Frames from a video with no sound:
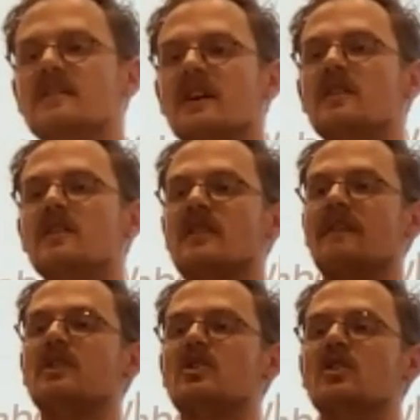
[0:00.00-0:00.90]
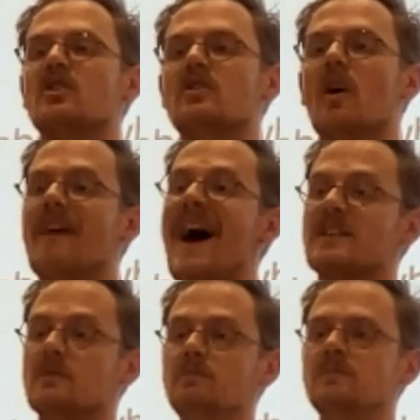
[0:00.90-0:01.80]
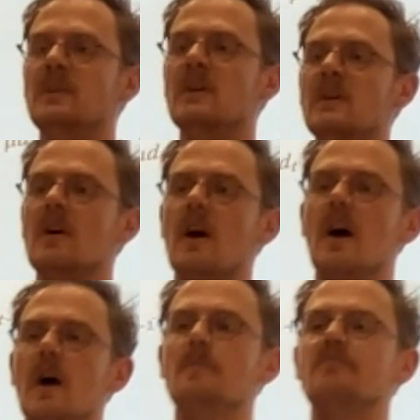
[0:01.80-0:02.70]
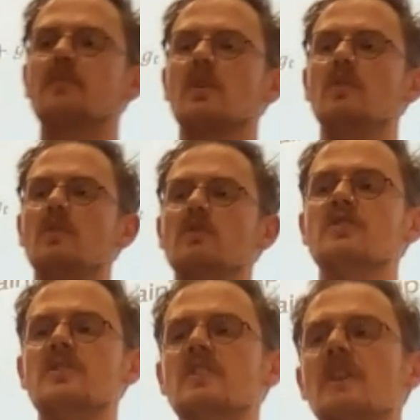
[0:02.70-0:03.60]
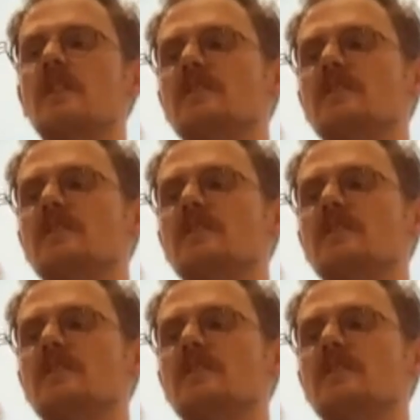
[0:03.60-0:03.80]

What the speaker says: this definition of ADAM, you can see that